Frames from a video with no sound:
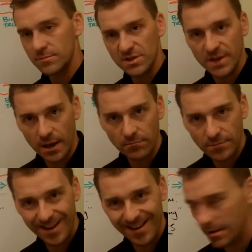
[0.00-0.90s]
the same.
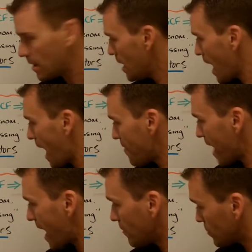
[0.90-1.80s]

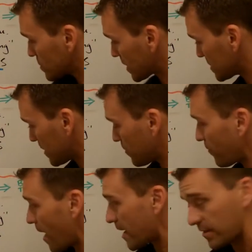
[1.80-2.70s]
And then we're just going to
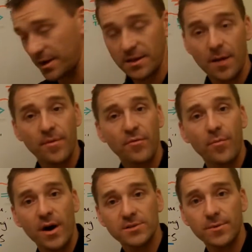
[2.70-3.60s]
simplify and clean it up if
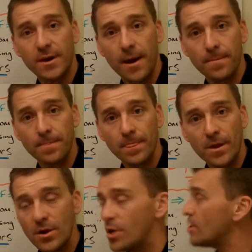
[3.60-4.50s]
we possibly can.
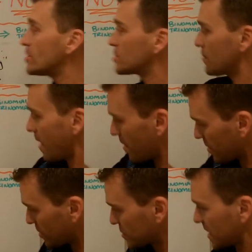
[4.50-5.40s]
So
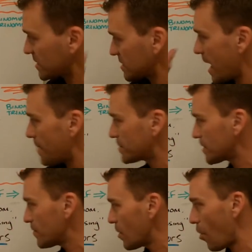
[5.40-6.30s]
there are your 6 steps.
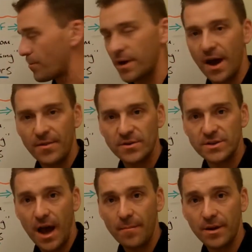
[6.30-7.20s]
Hope you got
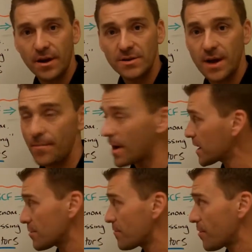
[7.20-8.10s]
those down, because I'm
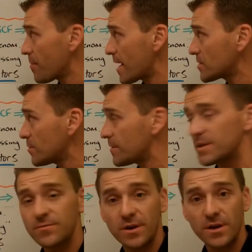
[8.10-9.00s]
not going to refer back to them
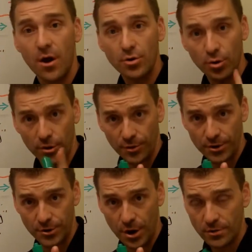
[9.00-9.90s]
in this video. You can
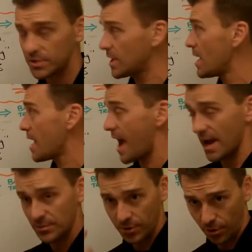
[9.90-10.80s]
look at your notes
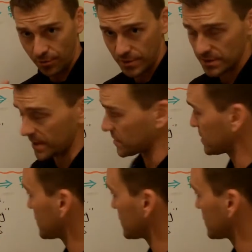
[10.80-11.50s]
as we go through this next